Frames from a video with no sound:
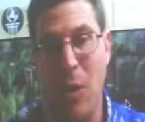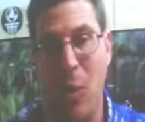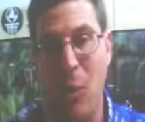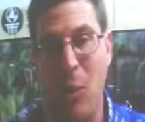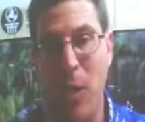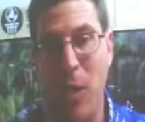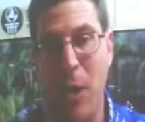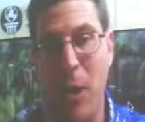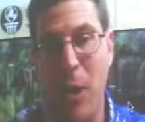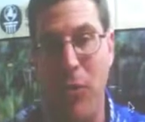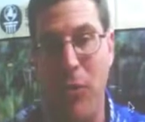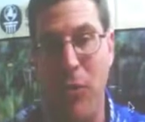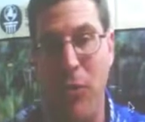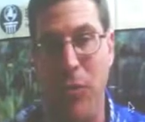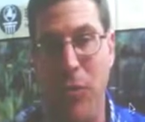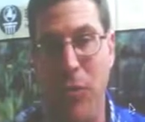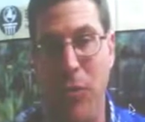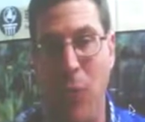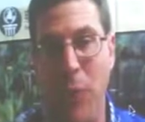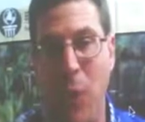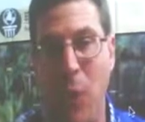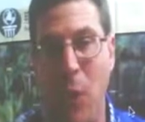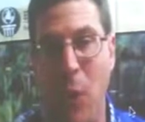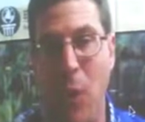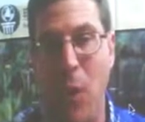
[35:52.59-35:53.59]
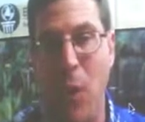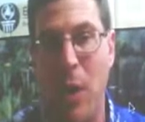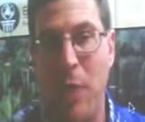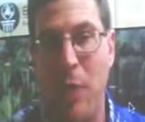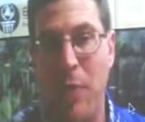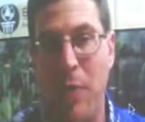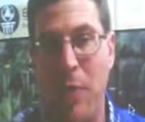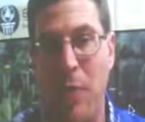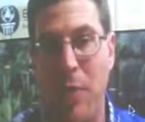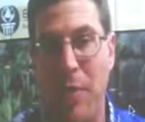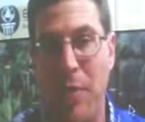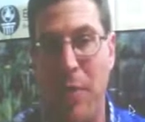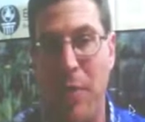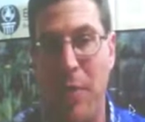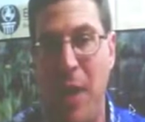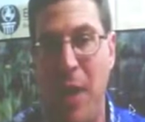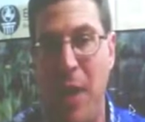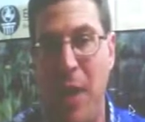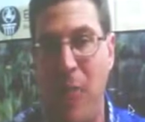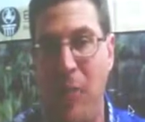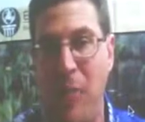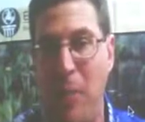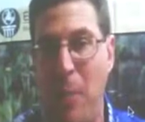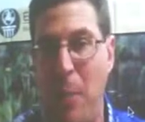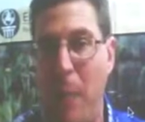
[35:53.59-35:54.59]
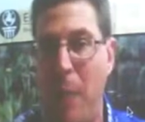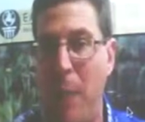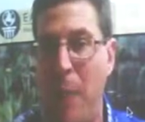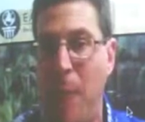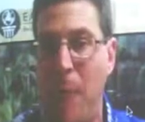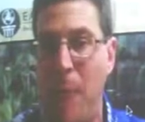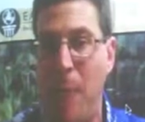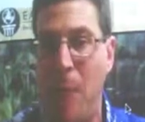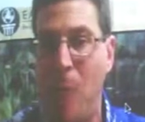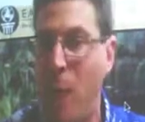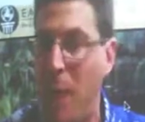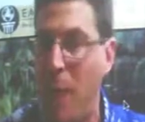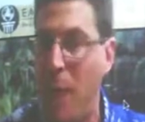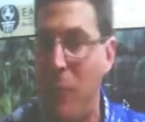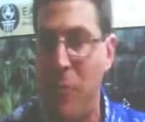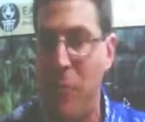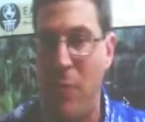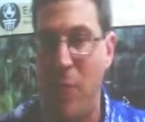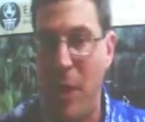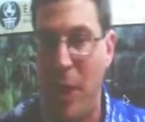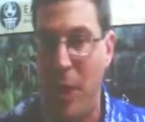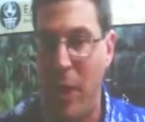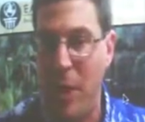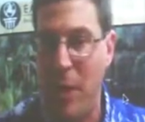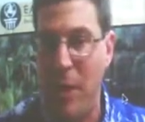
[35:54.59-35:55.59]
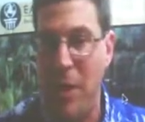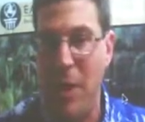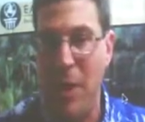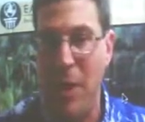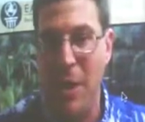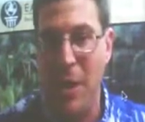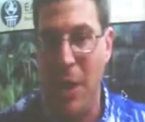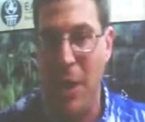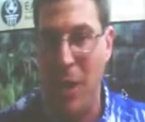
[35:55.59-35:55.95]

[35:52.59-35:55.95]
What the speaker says: which if you go onto the cetacean mapping website